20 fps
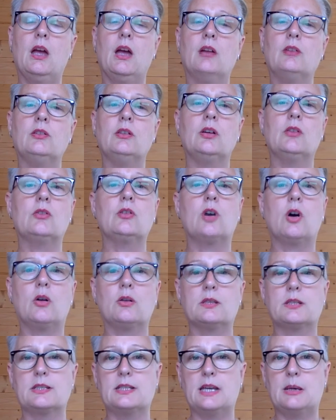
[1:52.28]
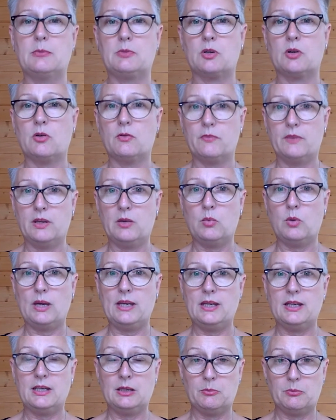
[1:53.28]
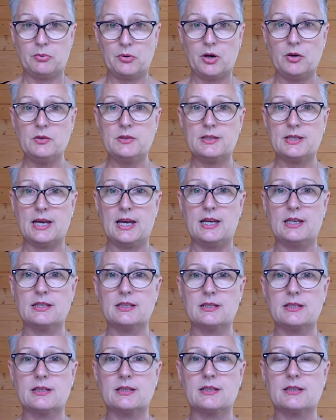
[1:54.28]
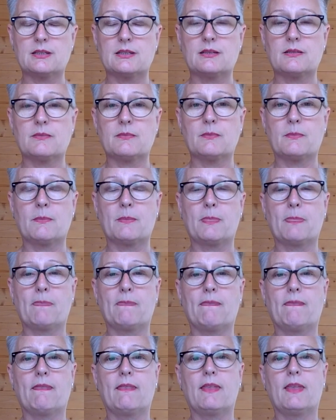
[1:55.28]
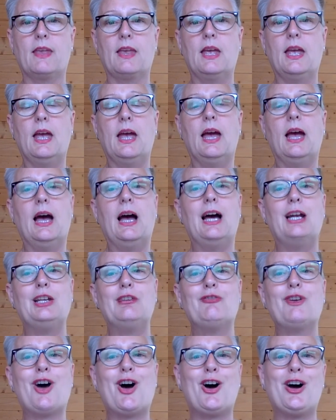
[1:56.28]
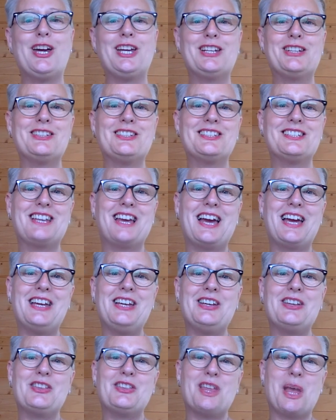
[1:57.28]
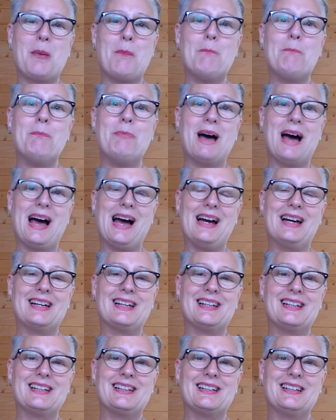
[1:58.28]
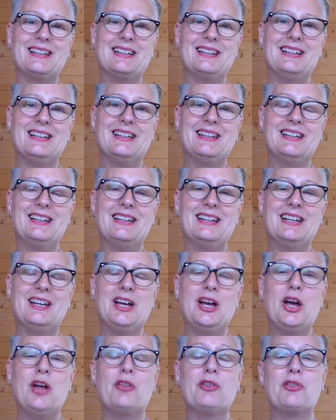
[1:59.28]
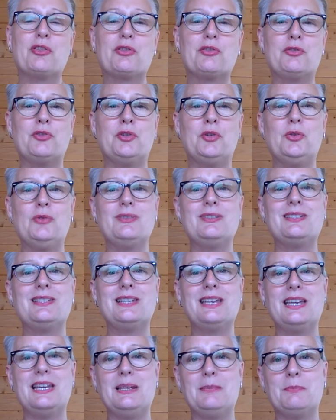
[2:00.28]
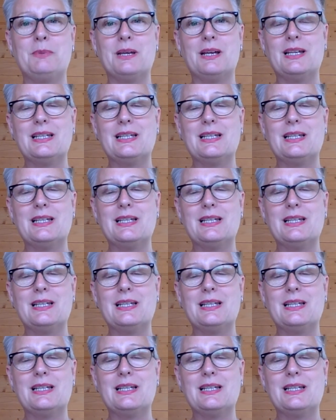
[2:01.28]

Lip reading: no concept of the awakening process, and if I can take them back through deep